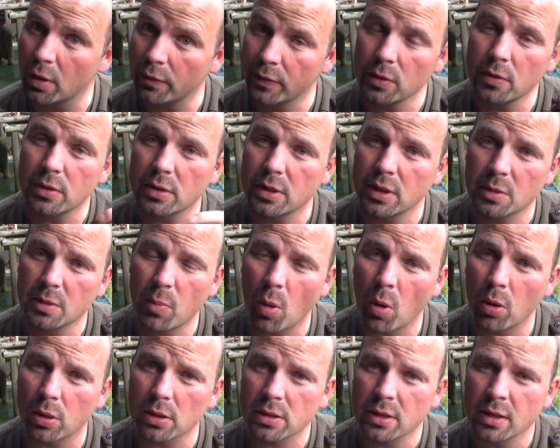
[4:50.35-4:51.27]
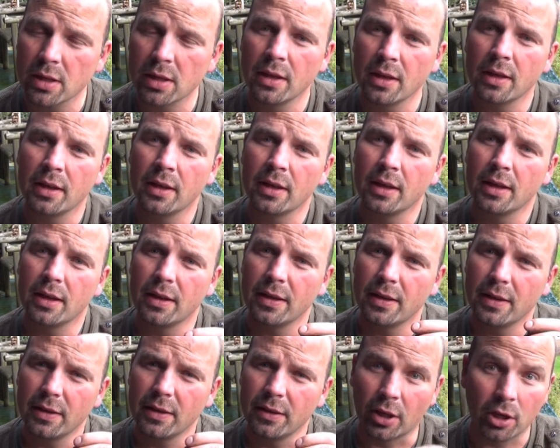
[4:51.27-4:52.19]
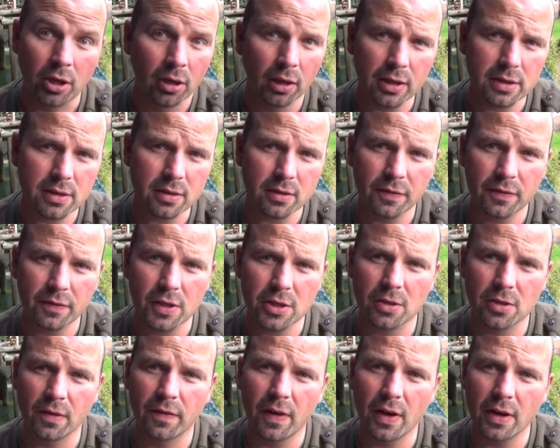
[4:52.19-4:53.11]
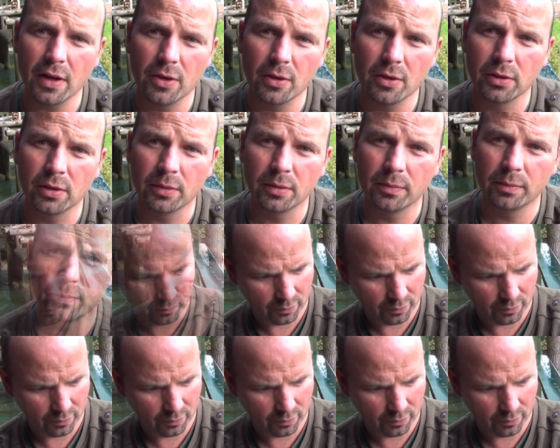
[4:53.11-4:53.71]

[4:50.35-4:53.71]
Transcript: have used these balls, the colours of the fish are very good.